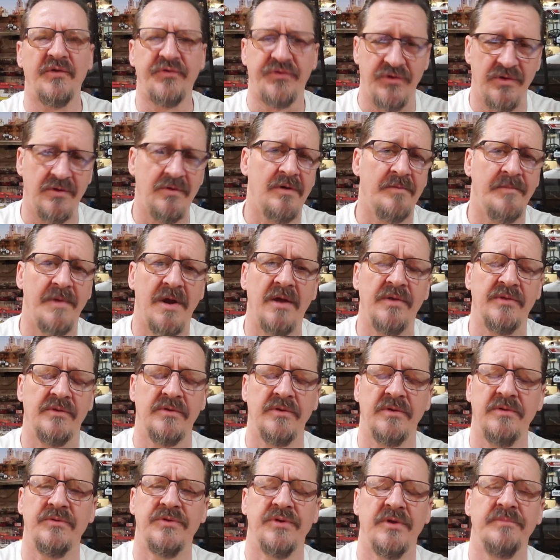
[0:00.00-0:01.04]
So you know what my other
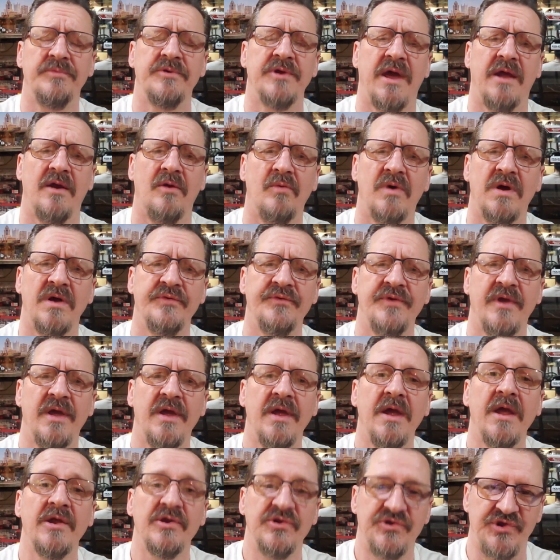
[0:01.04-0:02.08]
YouTube channel was?
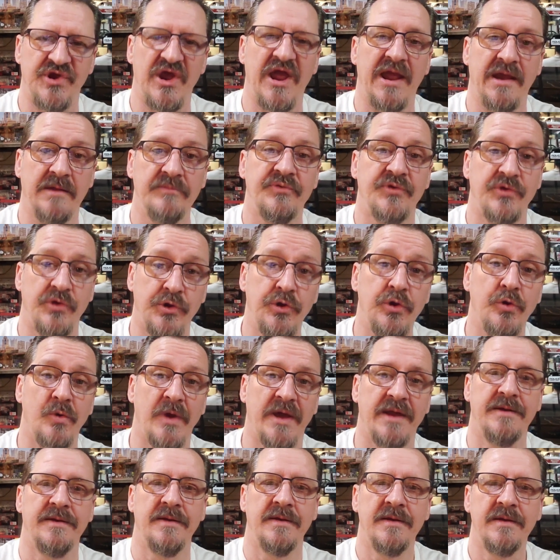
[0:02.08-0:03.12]
James
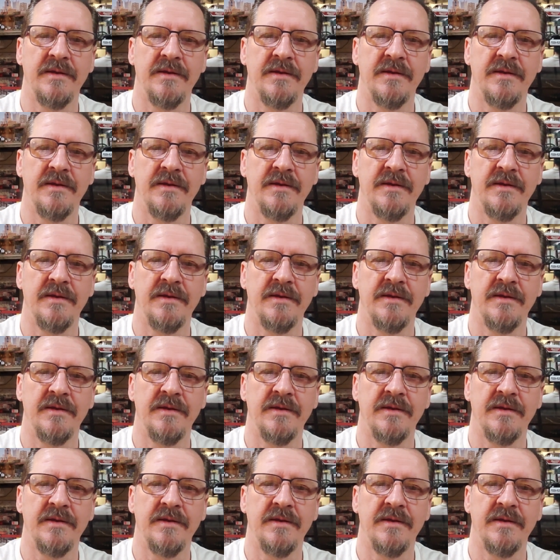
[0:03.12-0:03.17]
Hewitt.